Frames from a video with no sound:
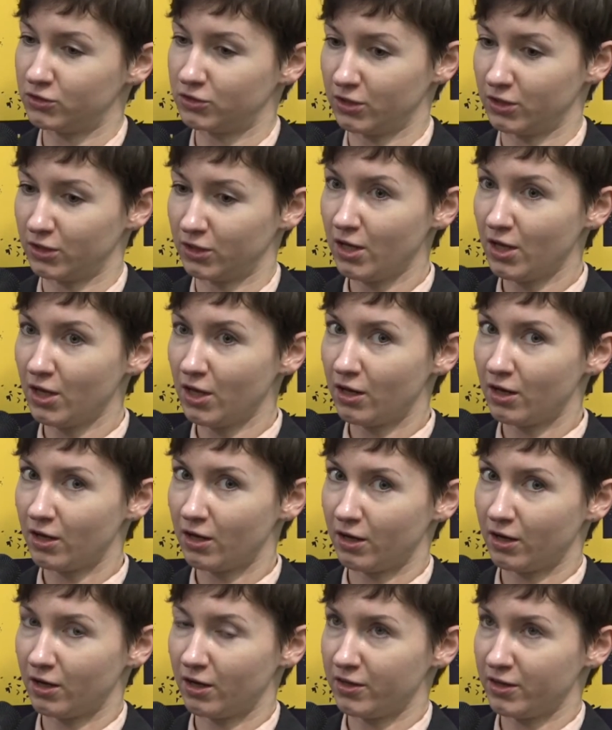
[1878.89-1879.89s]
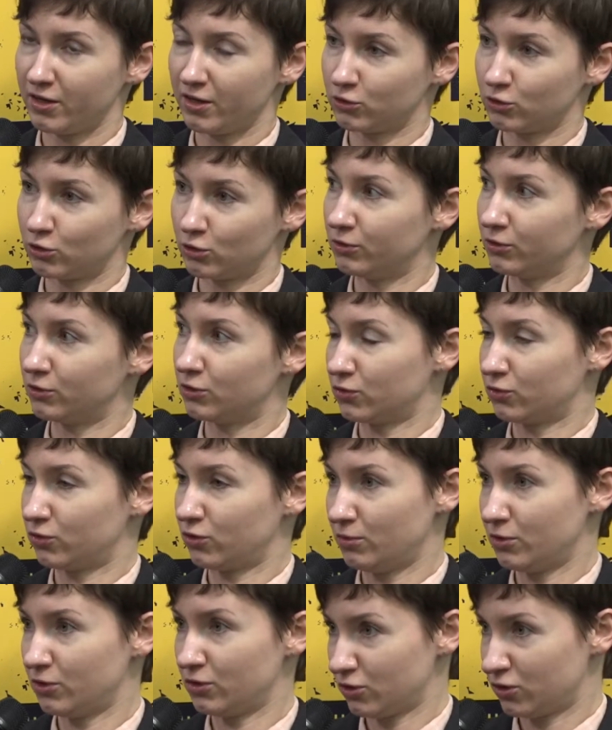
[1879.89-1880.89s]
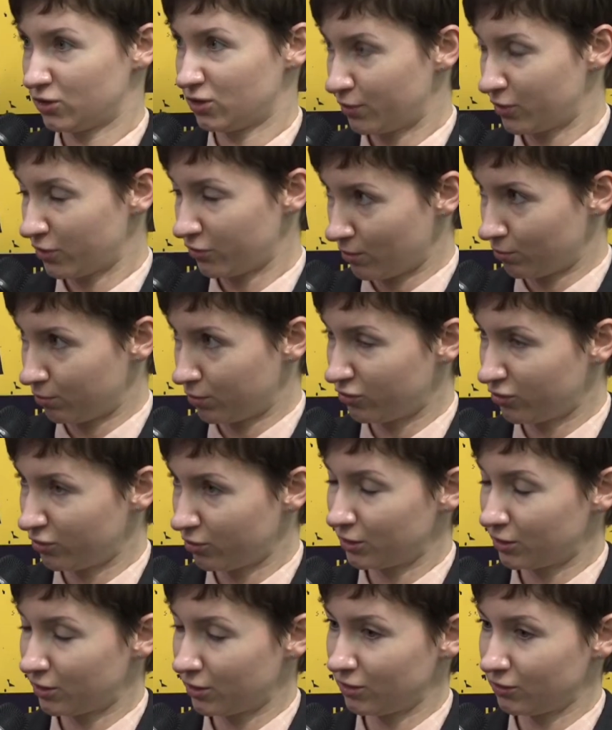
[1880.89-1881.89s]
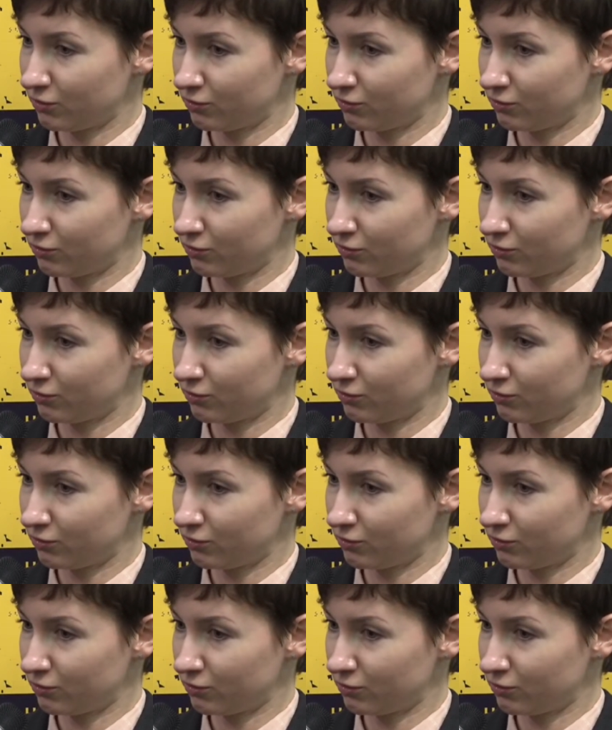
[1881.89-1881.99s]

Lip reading: level people would learn where to find investments,